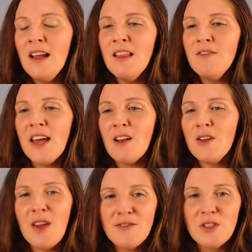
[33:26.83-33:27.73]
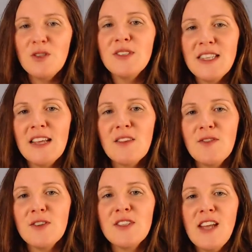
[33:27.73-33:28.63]
I love that. All you have to do is take the
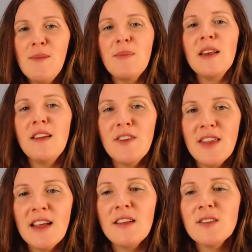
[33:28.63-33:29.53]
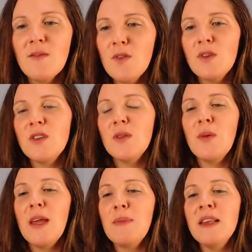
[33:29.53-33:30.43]
first step and everything else unfolds along the
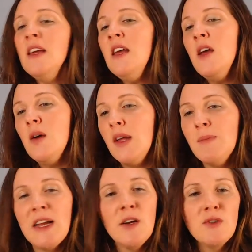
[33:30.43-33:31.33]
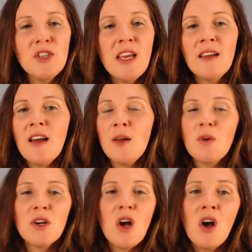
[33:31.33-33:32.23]
way. But in my coaching, I
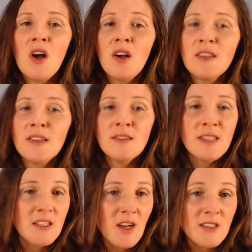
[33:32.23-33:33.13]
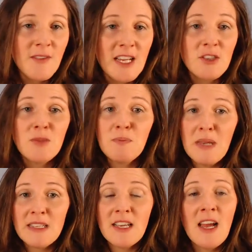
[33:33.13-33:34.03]
work on detoxification
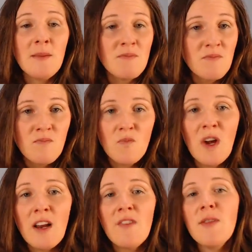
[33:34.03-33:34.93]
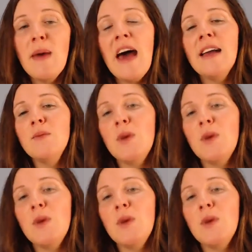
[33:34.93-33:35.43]
big time right off the bat.